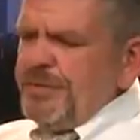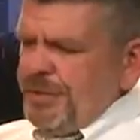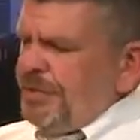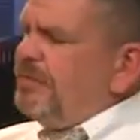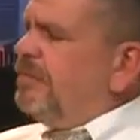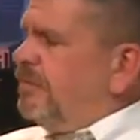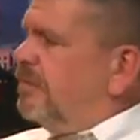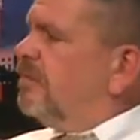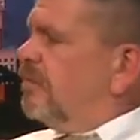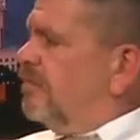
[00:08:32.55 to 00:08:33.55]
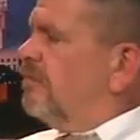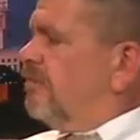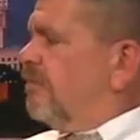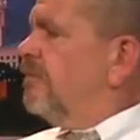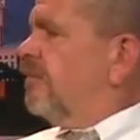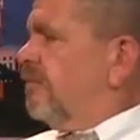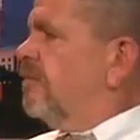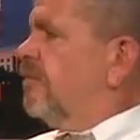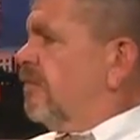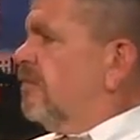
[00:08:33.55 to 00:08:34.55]

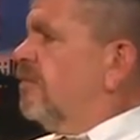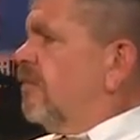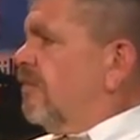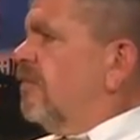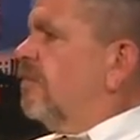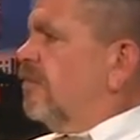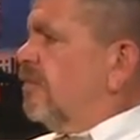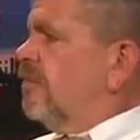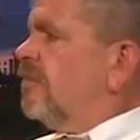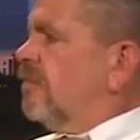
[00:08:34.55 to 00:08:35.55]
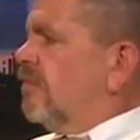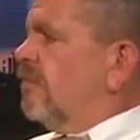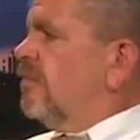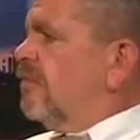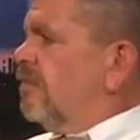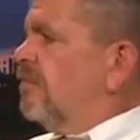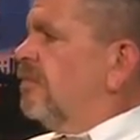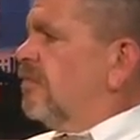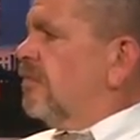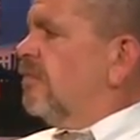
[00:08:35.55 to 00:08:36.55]

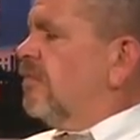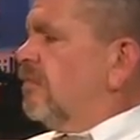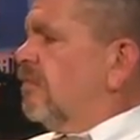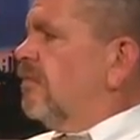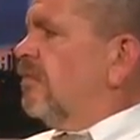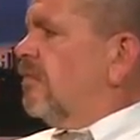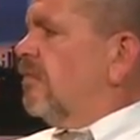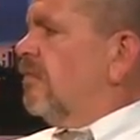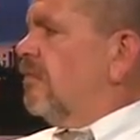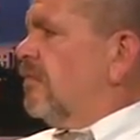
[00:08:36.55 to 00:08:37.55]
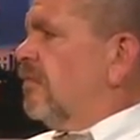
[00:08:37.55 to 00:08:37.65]
This person isn't speaking.